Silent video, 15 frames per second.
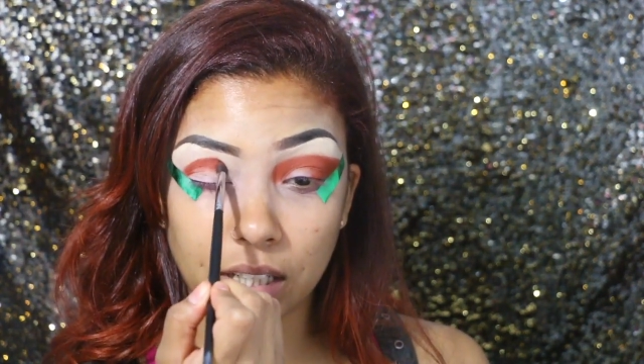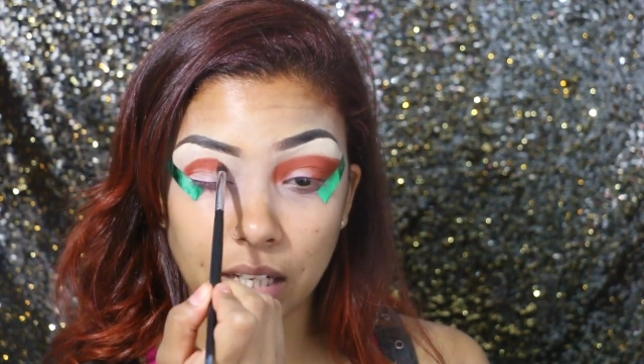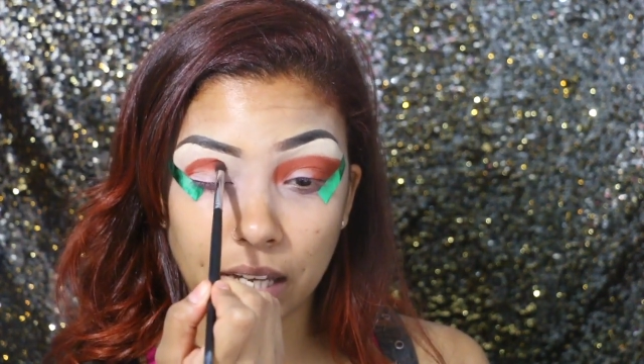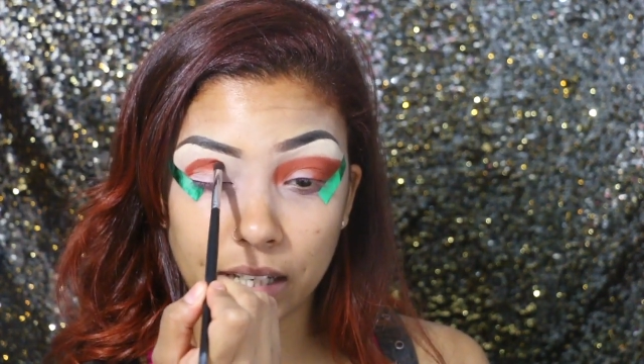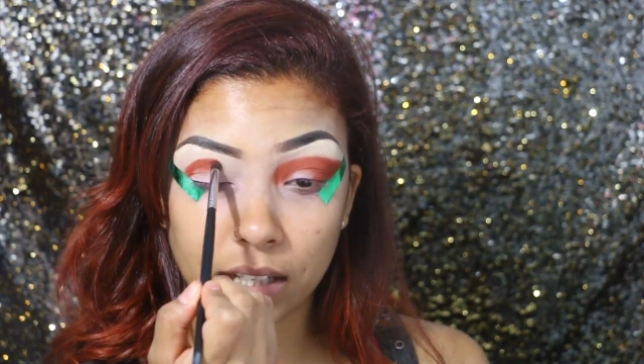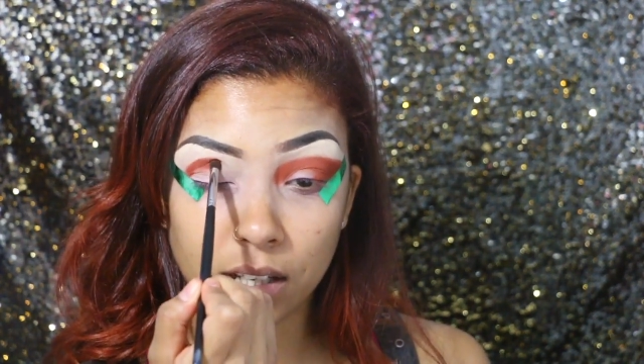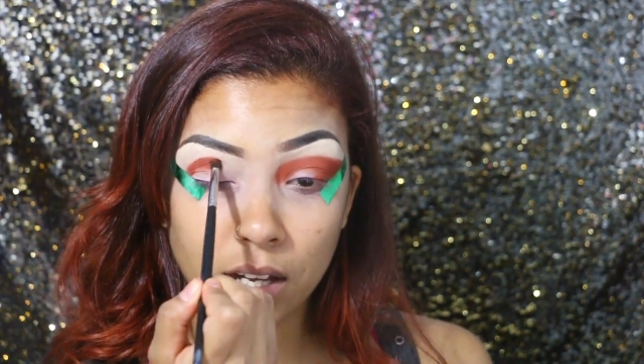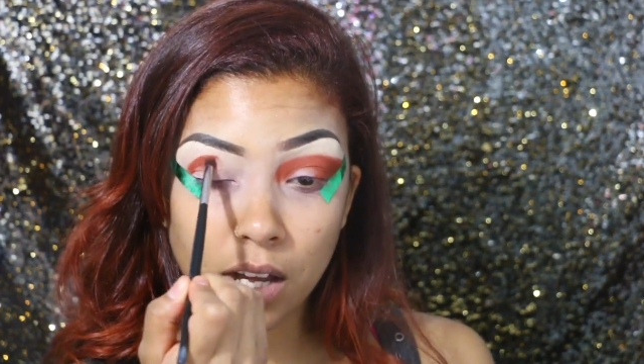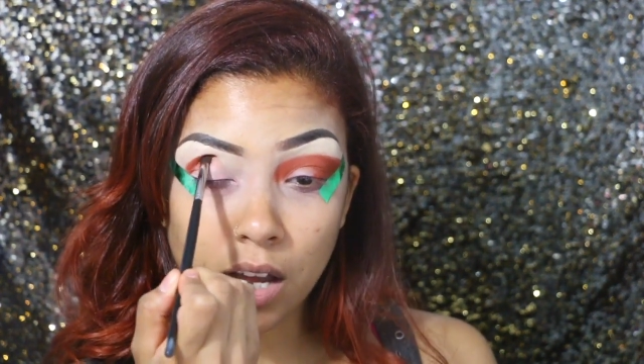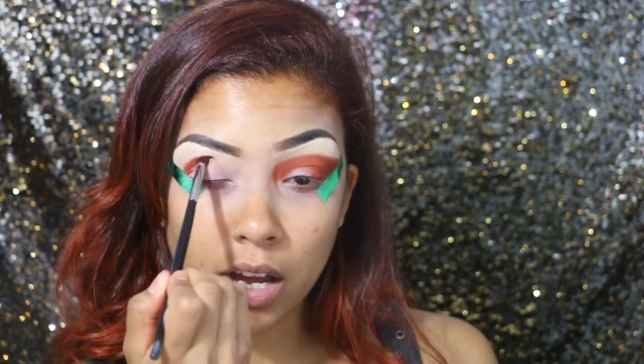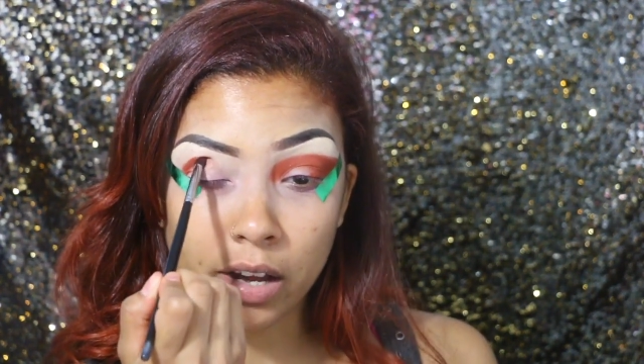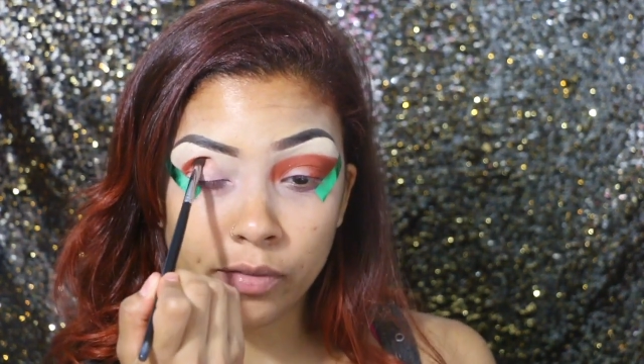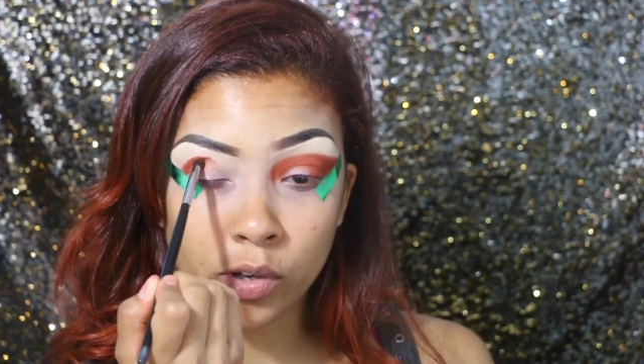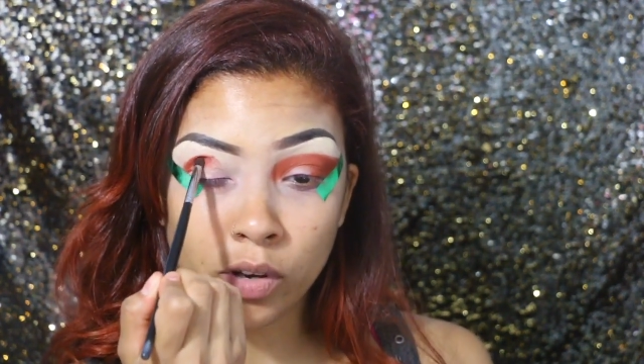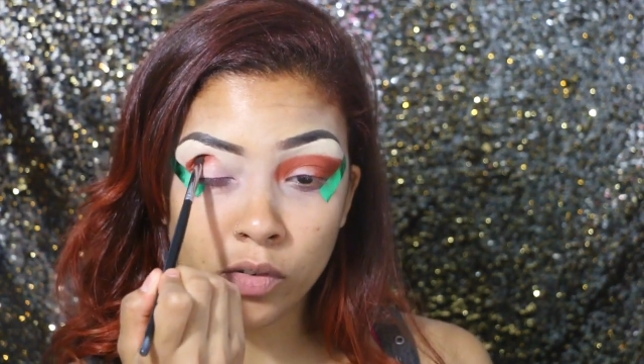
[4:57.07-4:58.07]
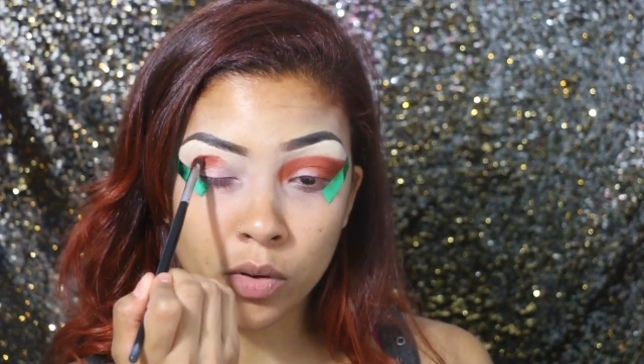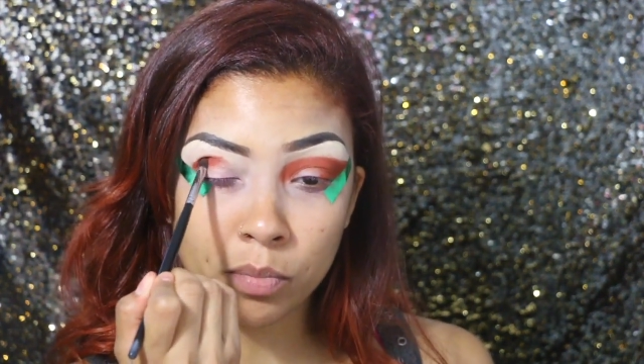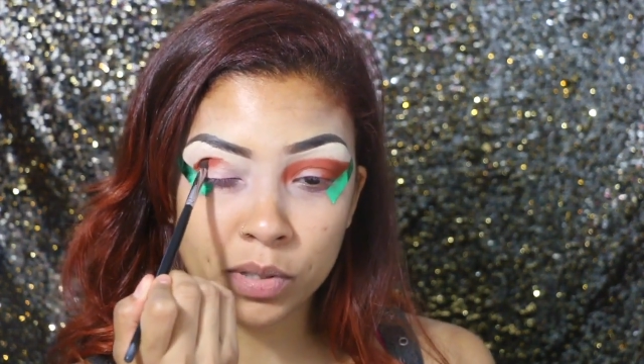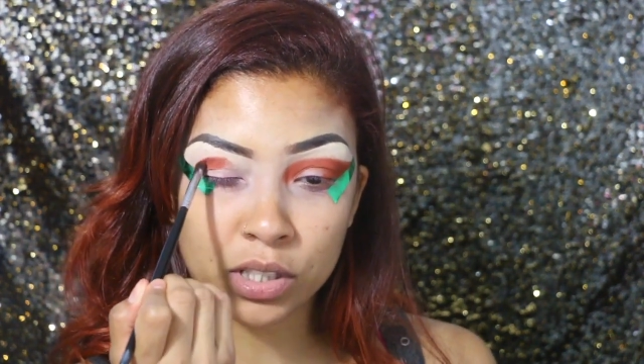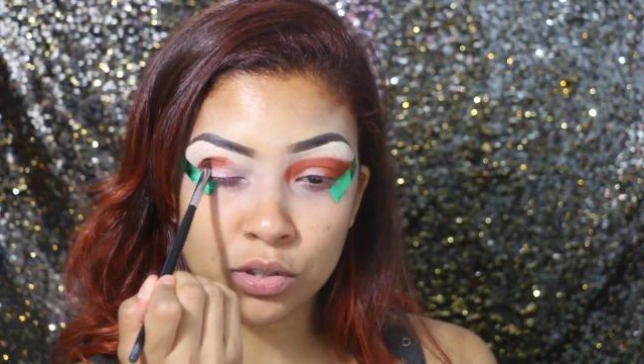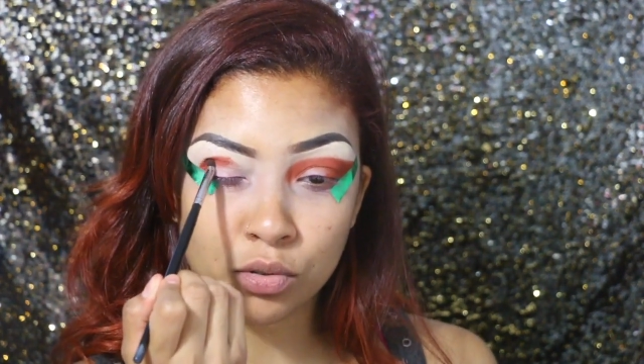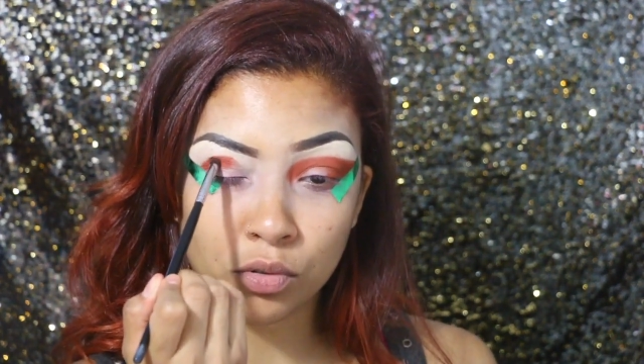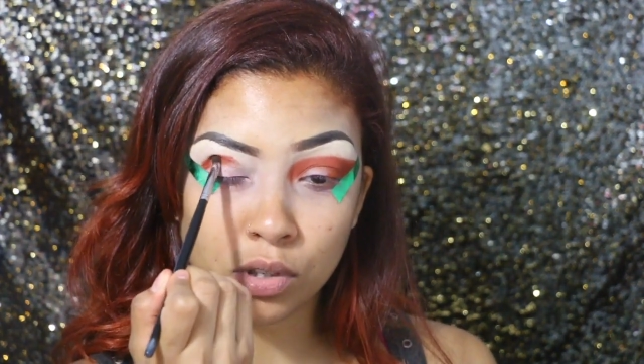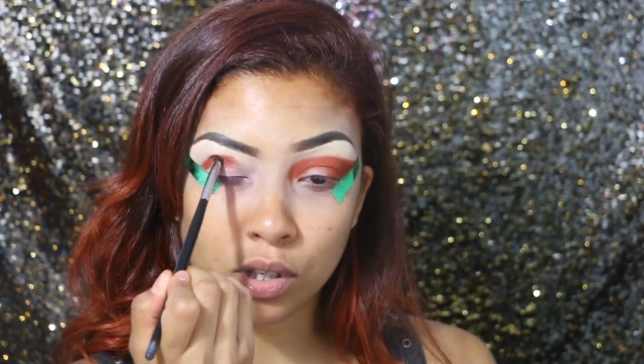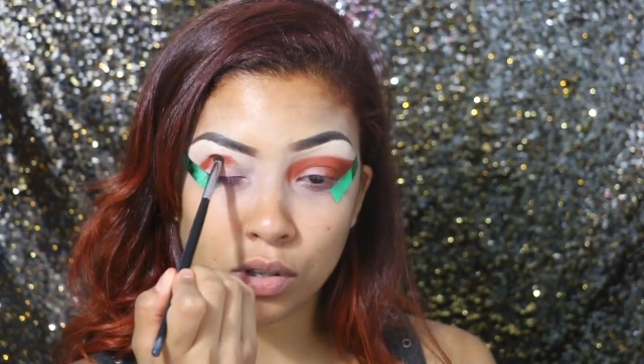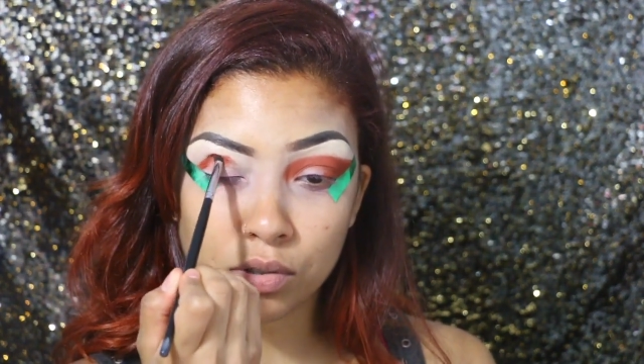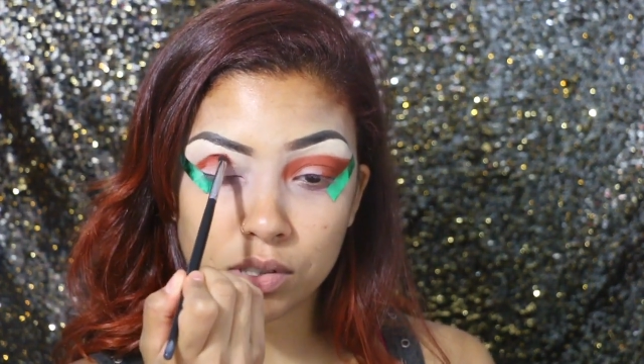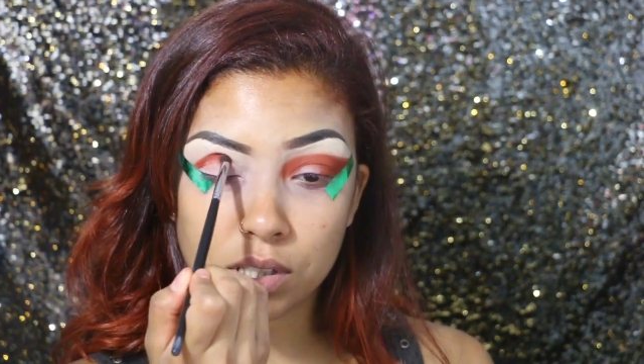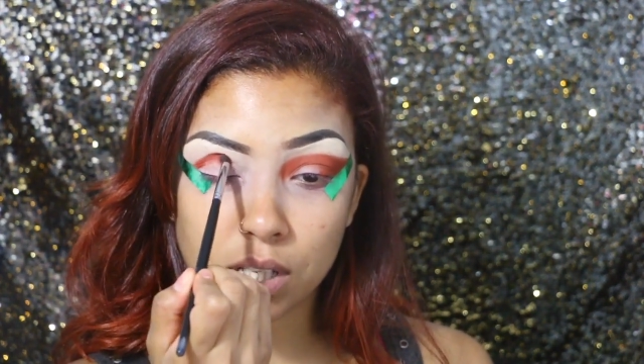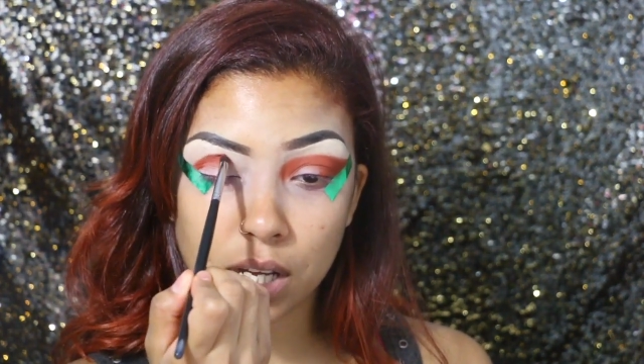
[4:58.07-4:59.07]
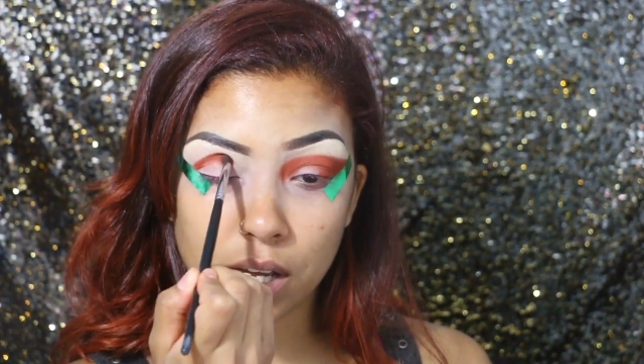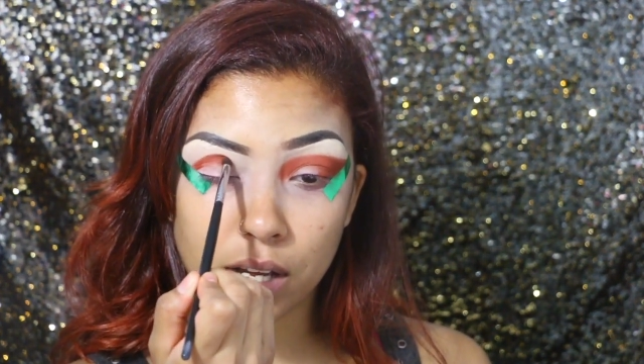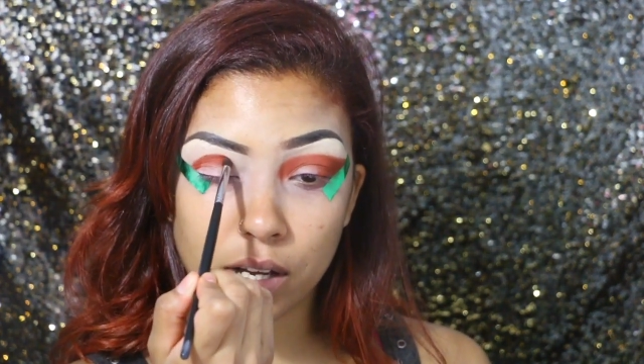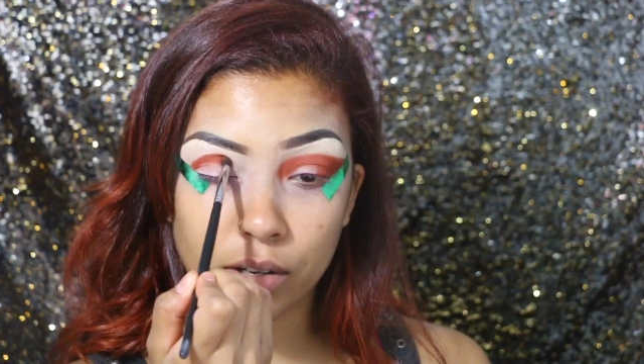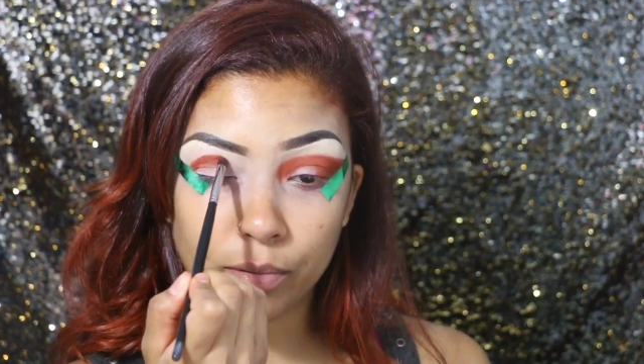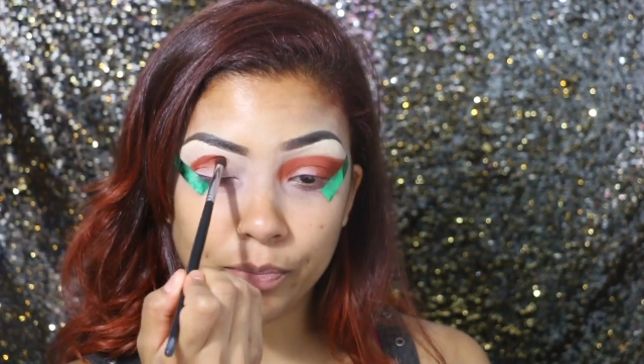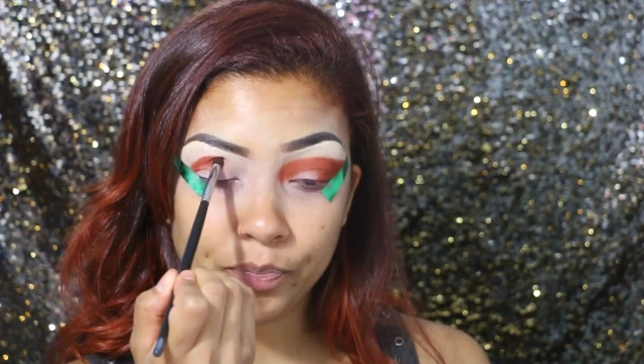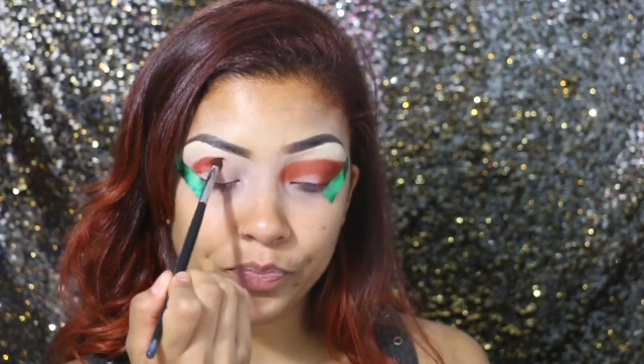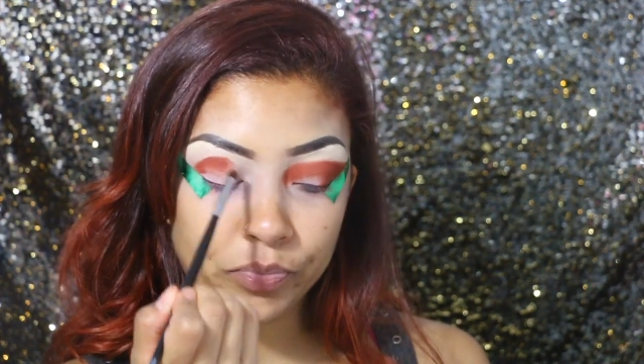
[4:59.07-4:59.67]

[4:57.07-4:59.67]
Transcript: Like, have you ever been to a hotel